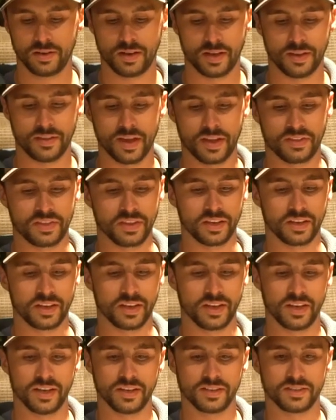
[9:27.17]
and that thing
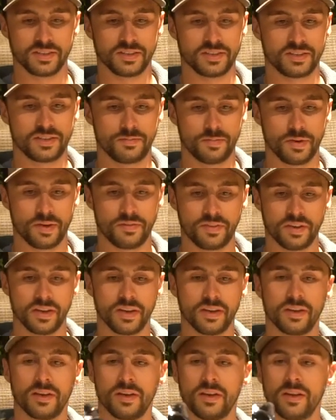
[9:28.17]
is spiffy.
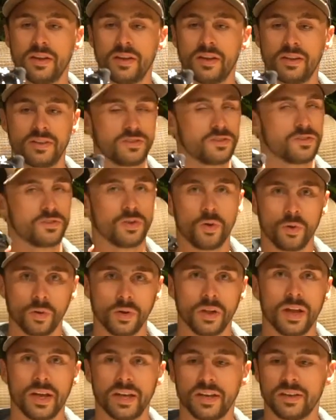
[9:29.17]
So
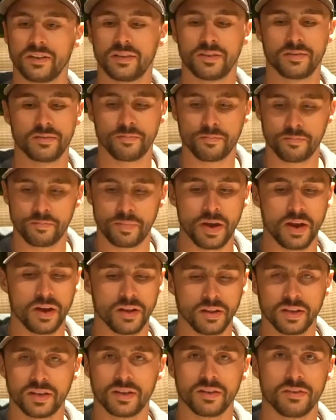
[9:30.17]
light,
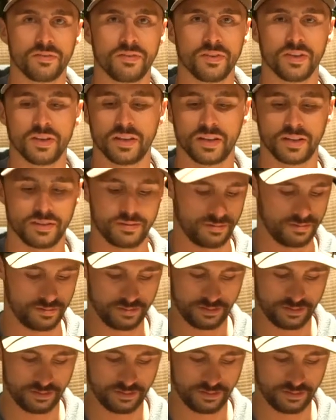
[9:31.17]
barely can feel it.